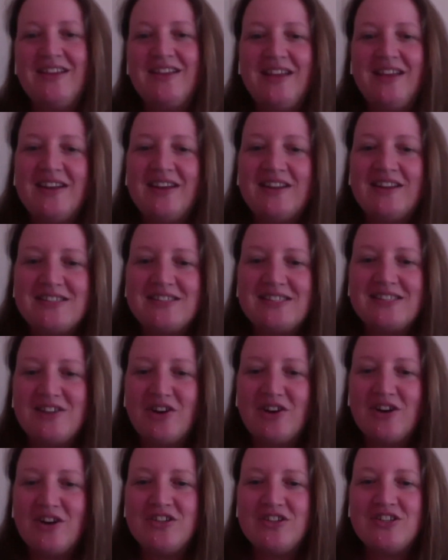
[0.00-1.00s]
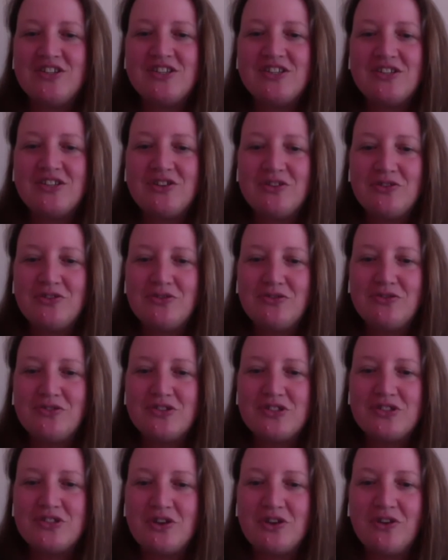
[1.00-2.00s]
and I decided to
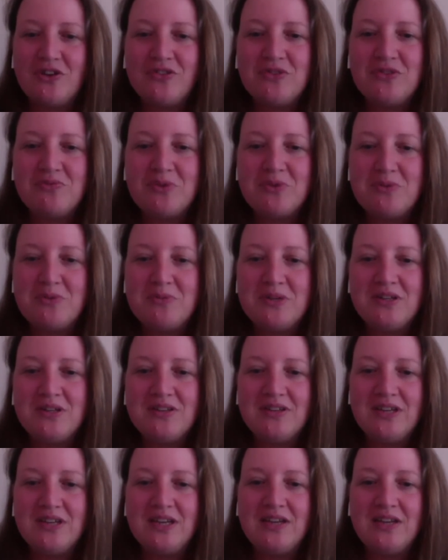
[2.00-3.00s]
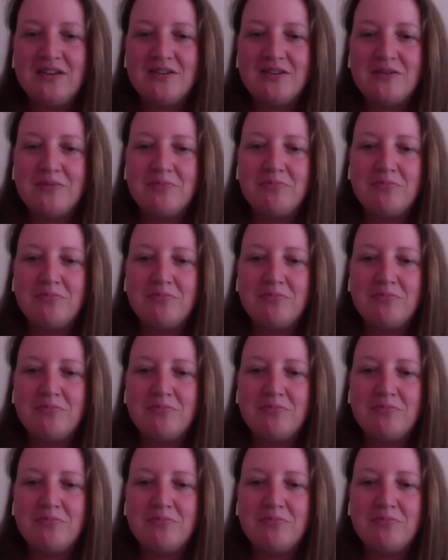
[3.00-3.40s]
serve the women in a